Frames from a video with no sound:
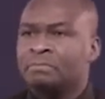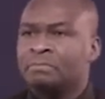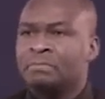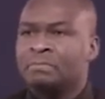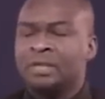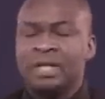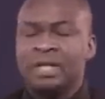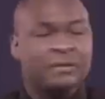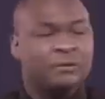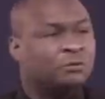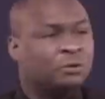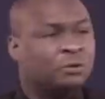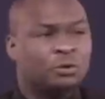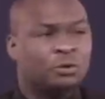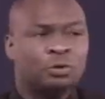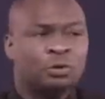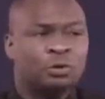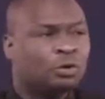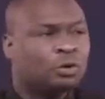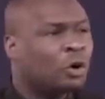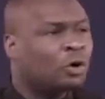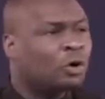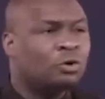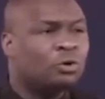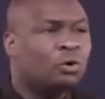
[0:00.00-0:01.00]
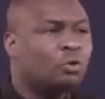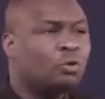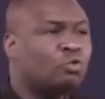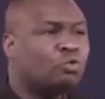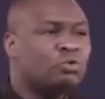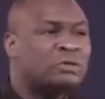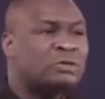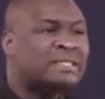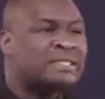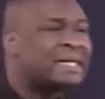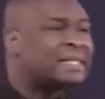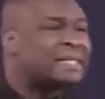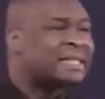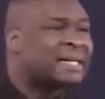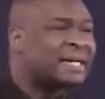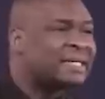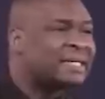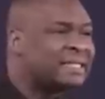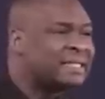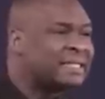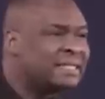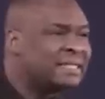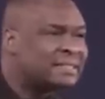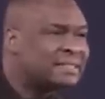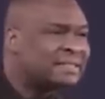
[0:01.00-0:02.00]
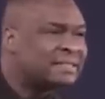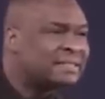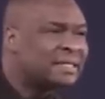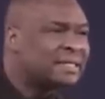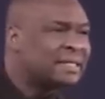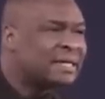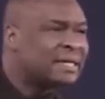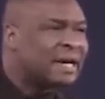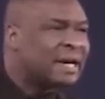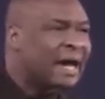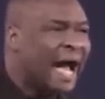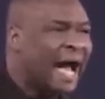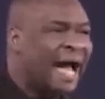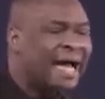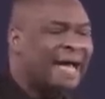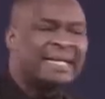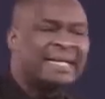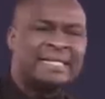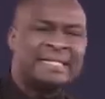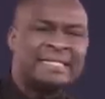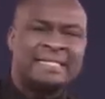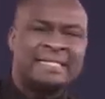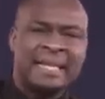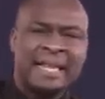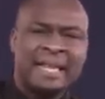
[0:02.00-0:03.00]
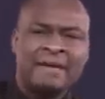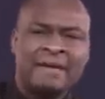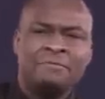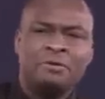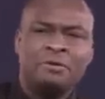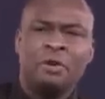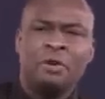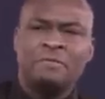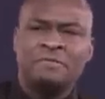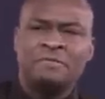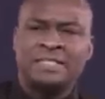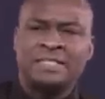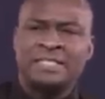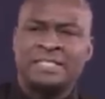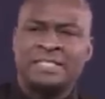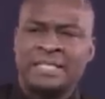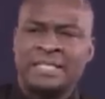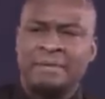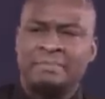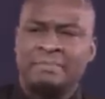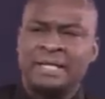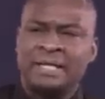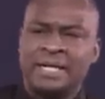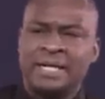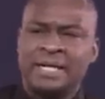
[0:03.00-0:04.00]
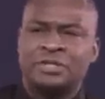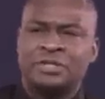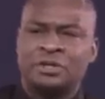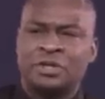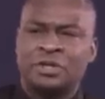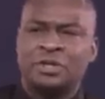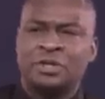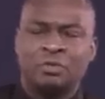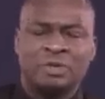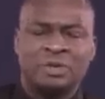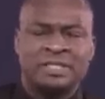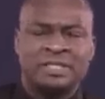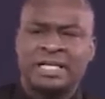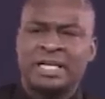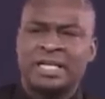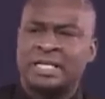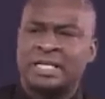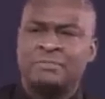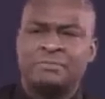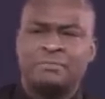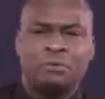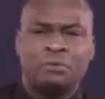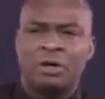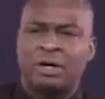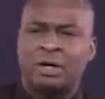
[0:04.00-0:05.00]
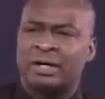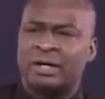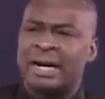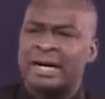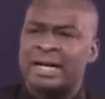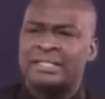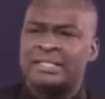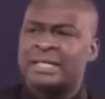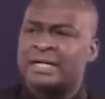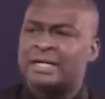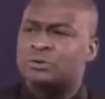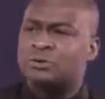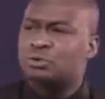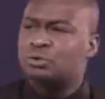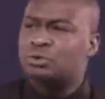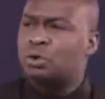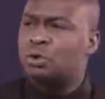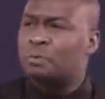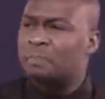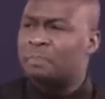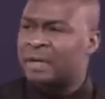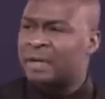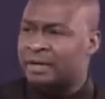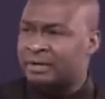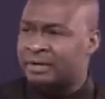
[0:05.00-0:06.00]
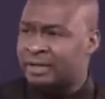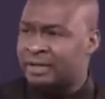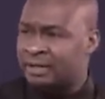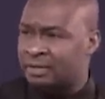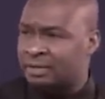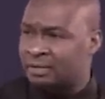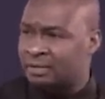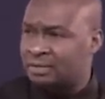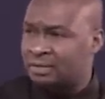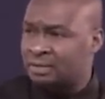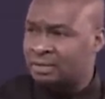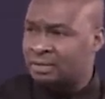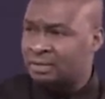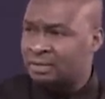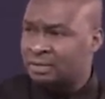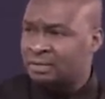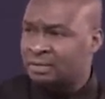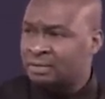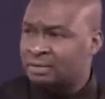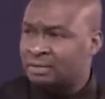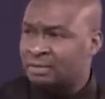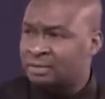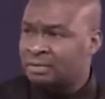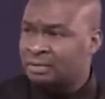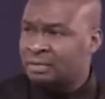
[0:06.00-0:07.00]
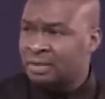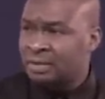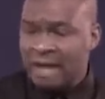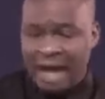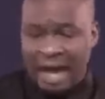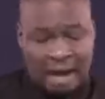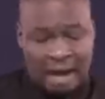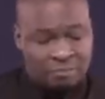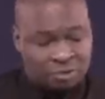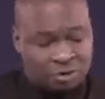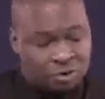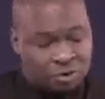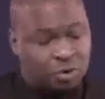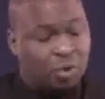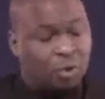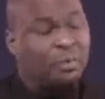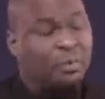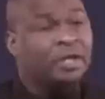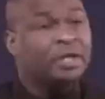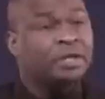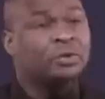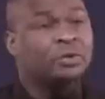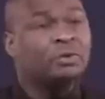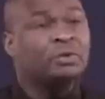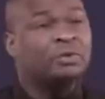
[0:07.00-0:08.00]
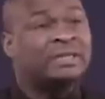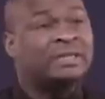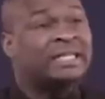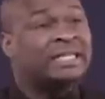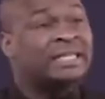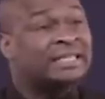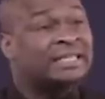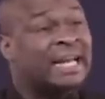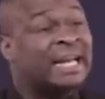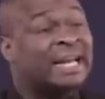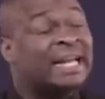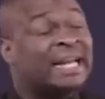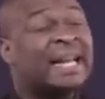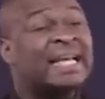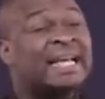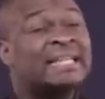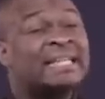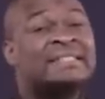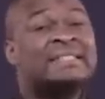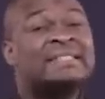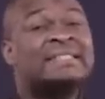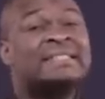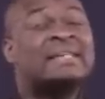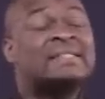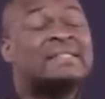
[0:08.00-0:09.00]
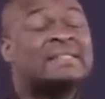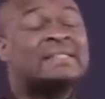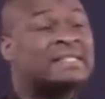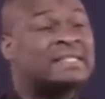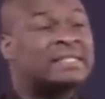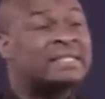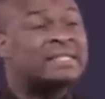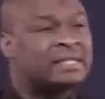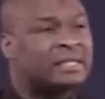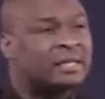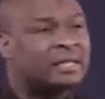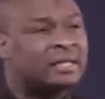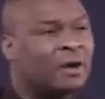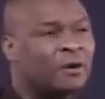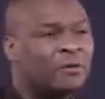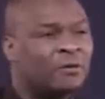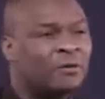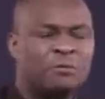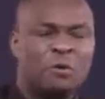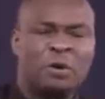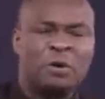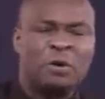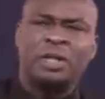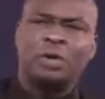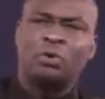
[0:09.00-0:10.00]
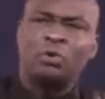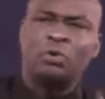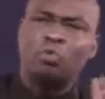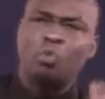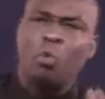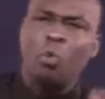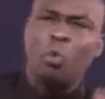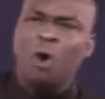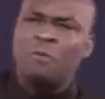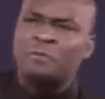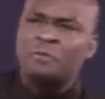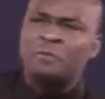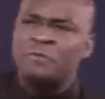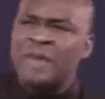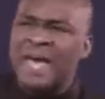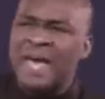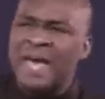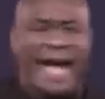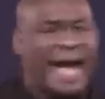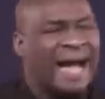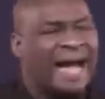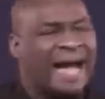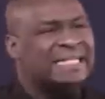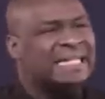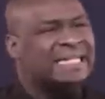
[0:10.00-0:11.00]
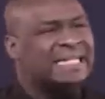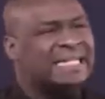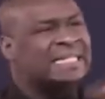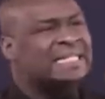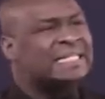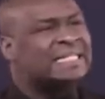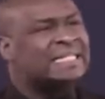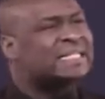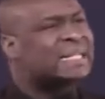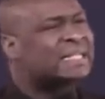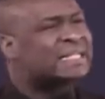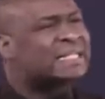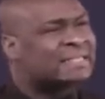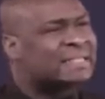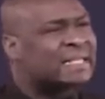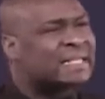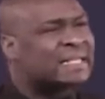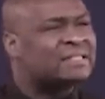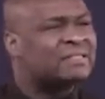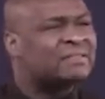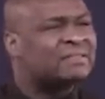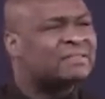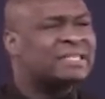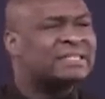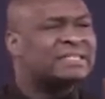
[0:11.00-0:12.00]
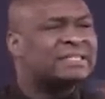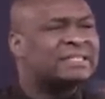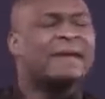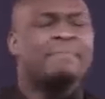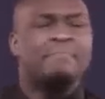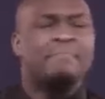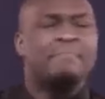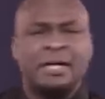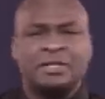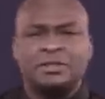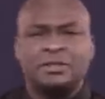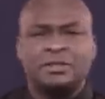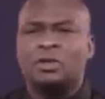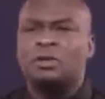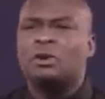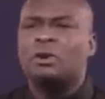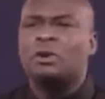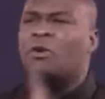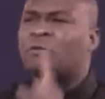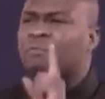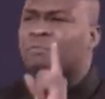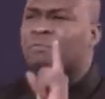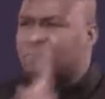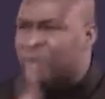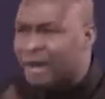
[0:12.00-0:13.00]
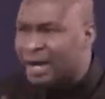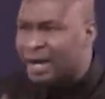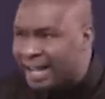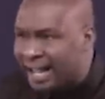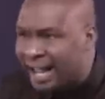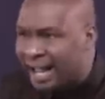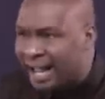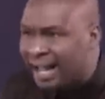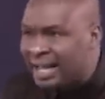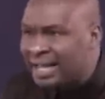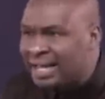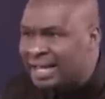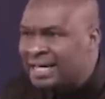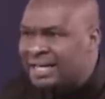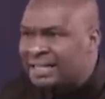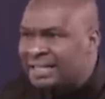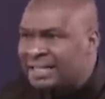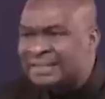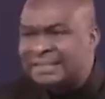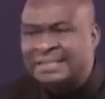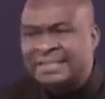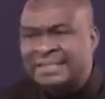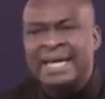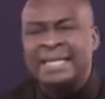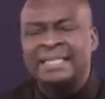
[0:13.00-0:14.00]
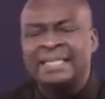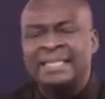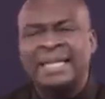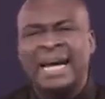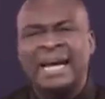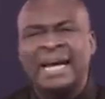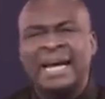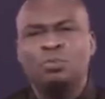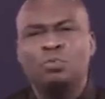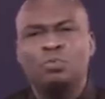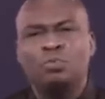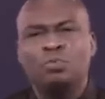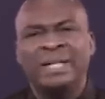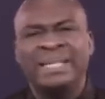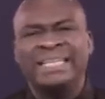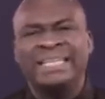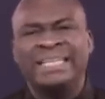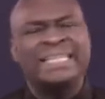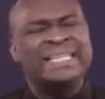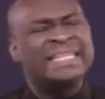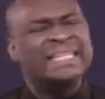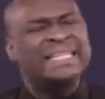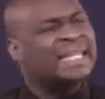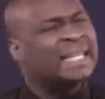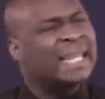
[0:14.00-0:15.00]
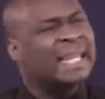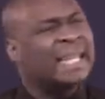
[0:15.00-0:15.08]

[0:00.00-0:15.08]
If you do not know who Satan is and his level of determination, you will take him for granted to your peril. I'm showing you the necessity for the warfare and the intercessory dimension of prayer. Satan will kill